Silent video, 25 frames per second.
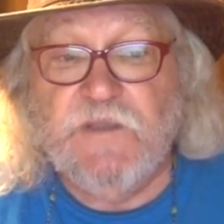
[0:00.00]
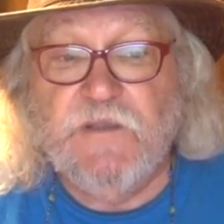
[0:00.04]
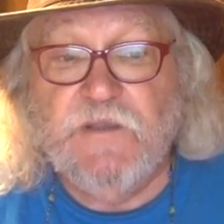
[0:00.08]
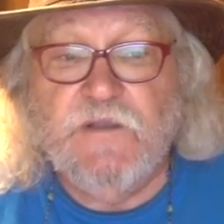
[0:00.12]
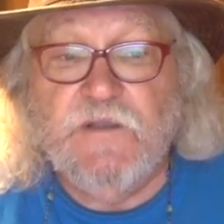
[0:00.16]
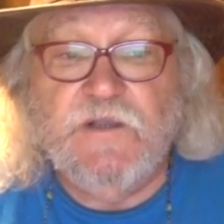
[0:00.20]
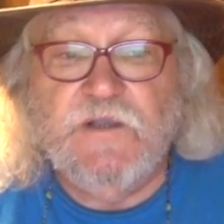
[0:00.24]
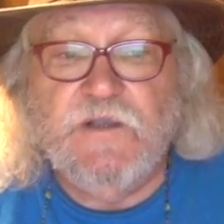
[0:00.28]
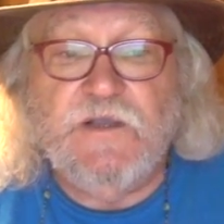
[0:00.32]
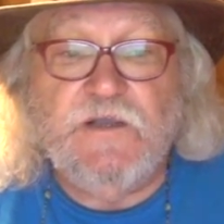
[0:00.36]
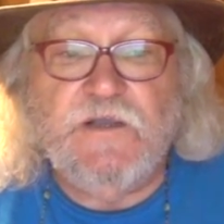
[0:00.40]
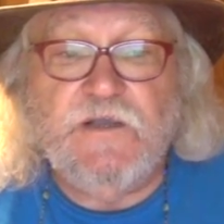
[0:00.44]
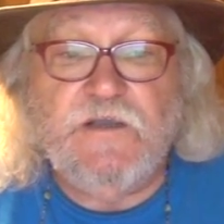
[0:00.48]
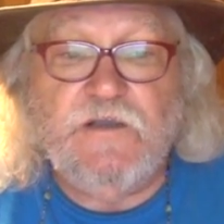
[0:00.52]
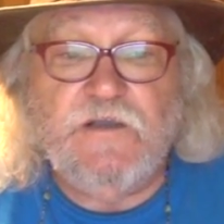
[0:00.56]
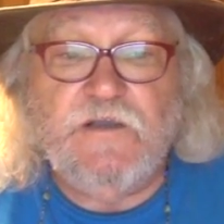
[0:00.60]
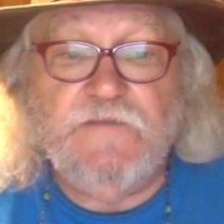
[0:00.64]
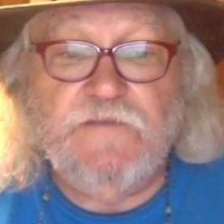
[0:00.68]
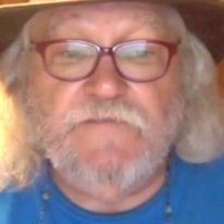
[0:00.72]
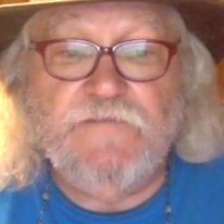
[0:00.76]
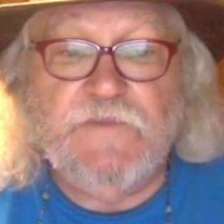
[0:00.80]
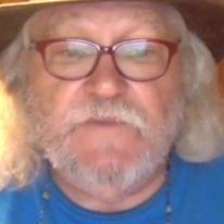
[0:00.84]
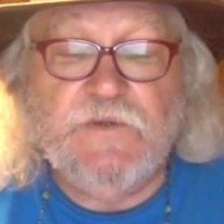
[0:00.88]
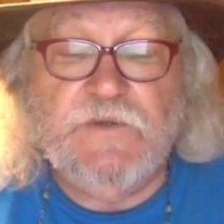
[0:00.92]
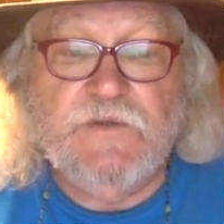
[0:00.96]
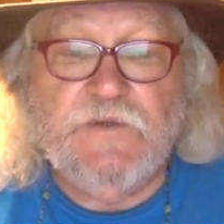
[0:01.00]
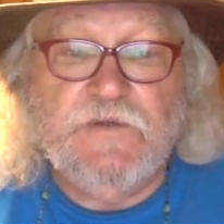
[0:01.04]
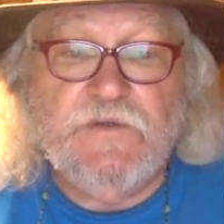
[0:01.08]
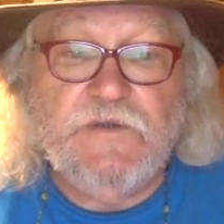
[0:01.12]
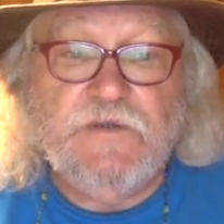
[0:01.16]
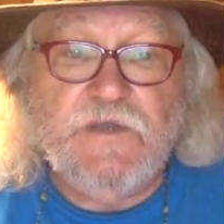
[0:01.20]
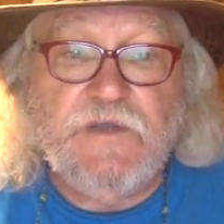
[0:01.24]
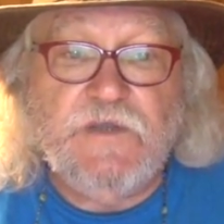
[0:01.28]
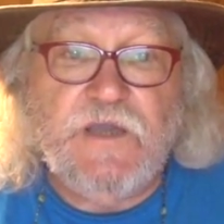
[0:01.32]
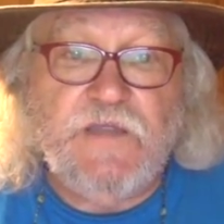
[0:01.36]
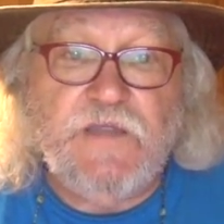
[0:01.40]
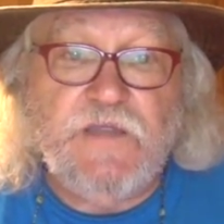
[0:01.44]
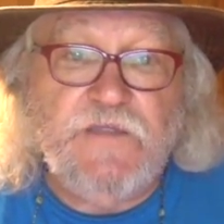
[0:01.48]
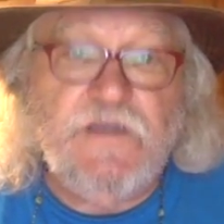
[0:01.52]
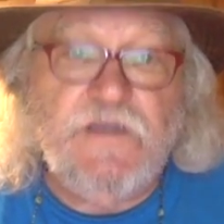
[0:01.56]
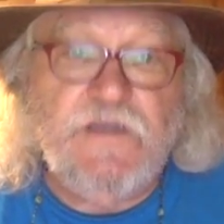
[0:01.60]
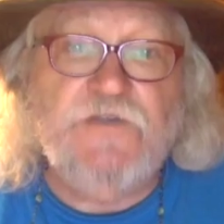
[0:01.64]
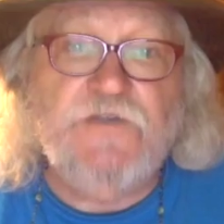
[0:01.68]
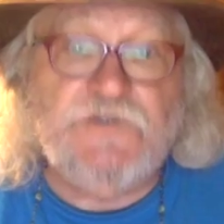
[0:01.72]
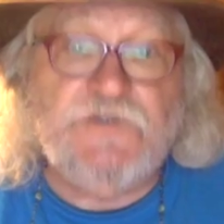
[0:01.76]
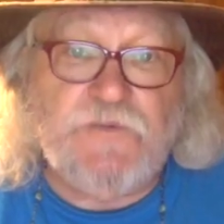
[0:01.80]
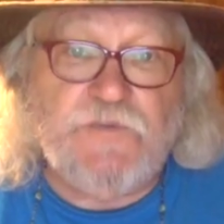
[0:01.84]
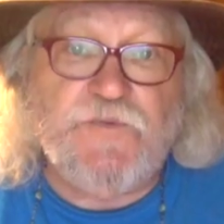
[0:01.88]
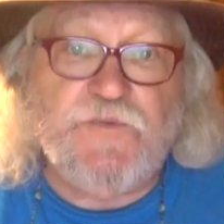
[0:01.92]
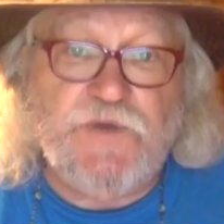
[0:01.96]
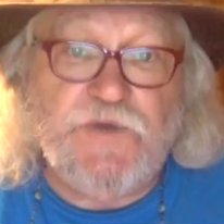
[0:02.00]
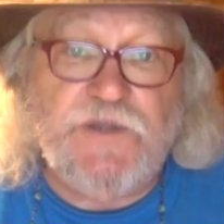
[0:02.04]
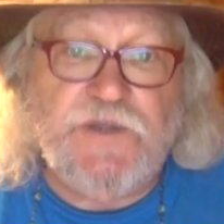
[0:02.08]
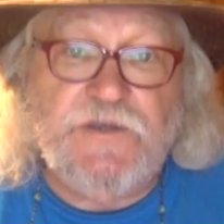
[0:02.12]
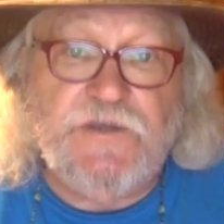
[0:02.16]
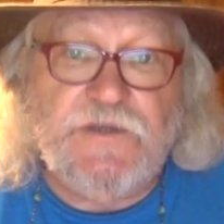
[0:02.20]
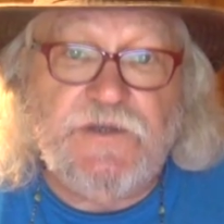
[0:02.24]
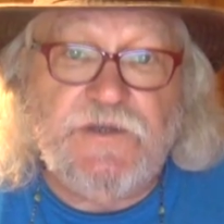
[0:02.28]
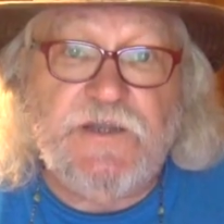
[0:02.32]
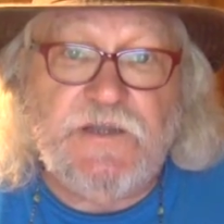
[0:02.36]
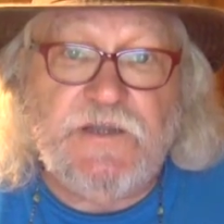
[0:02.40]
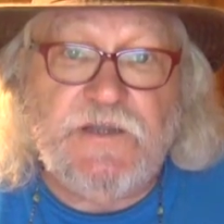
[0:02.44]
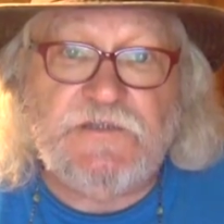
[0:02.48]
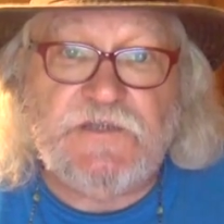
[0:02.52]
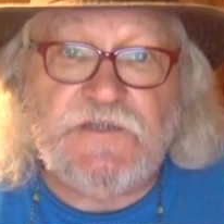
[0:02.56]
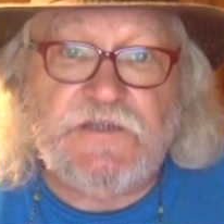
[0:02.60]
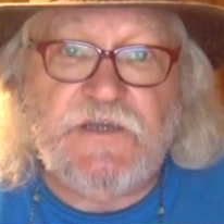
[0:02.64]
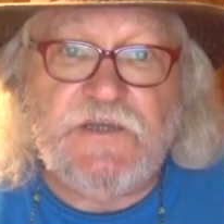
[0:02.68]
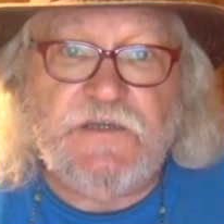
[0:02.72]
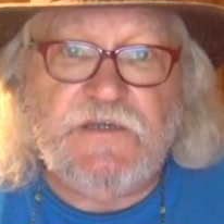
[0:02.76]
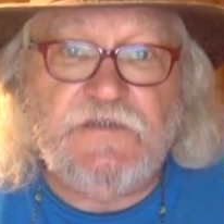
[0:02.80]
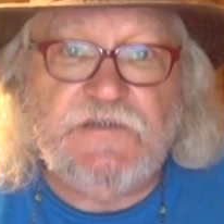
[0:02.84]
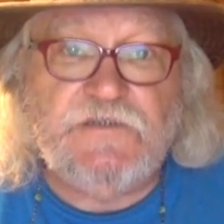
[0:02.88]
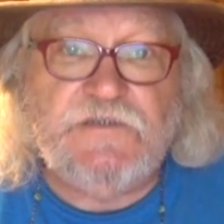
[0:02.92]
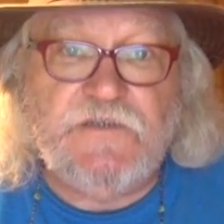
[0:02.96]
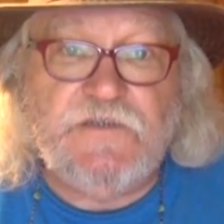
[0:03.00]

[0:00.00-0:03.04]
Um, and these are pretty good essays.